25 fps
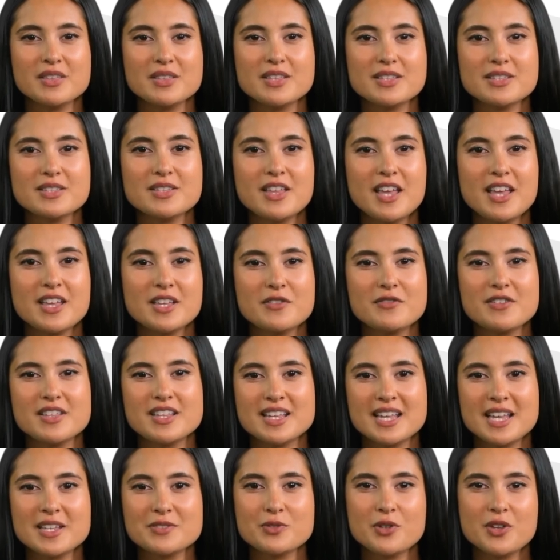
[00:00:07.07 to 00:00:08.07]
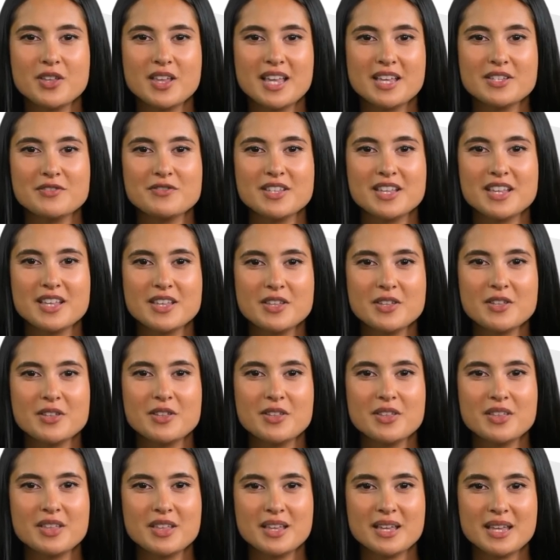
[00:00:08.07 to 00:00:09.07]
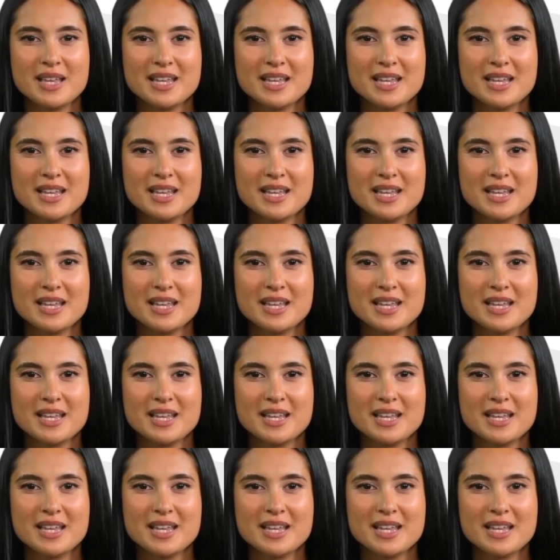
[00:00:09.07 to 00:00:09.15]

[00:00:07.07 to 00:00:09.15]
The son of a naval aviator,